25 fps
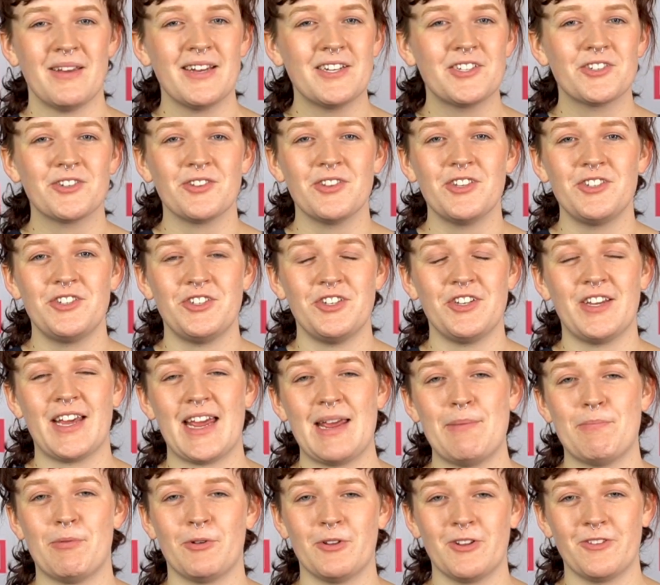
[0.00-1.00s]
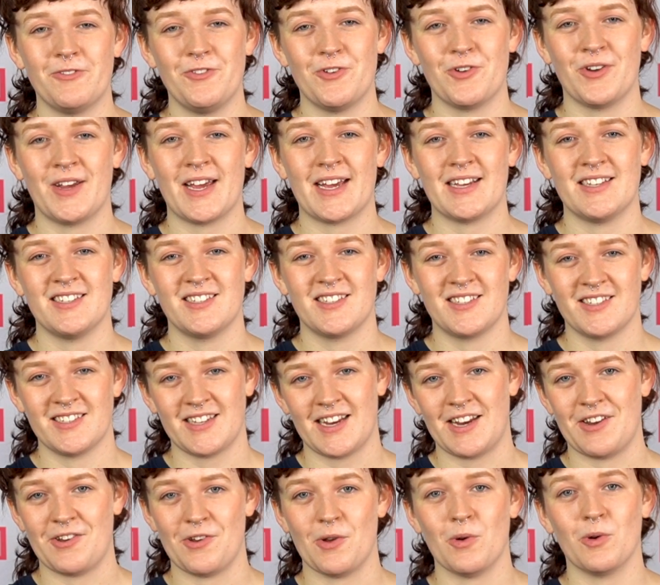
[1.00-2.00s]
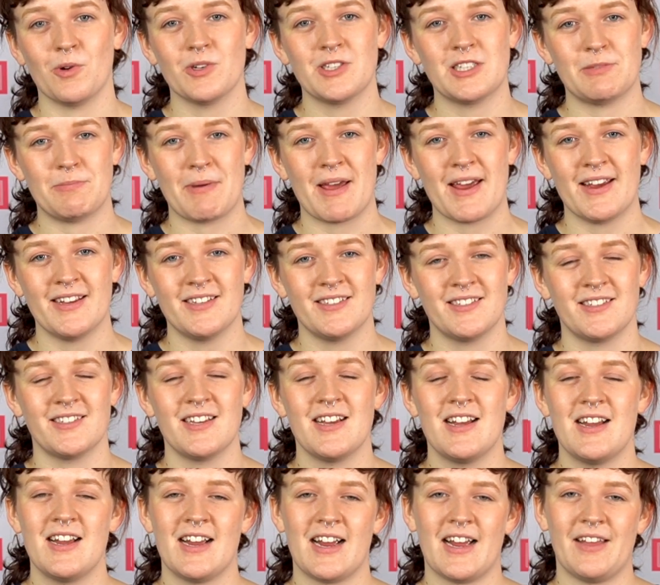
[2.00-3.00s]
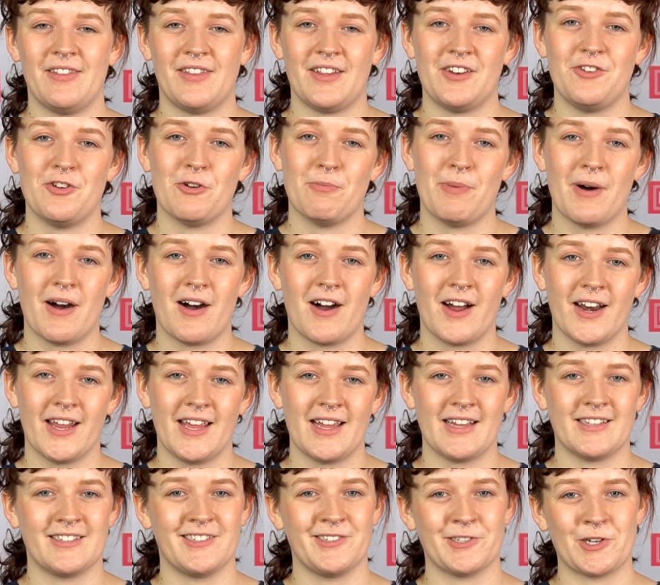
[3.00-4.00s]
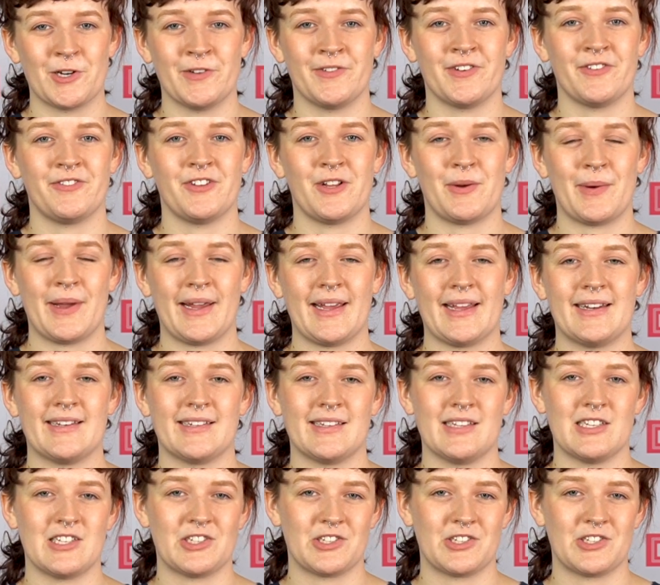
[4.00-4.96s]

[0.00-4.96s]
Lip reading: Make sure that you keep all of your guests in your space and that your party isn't overflowing into the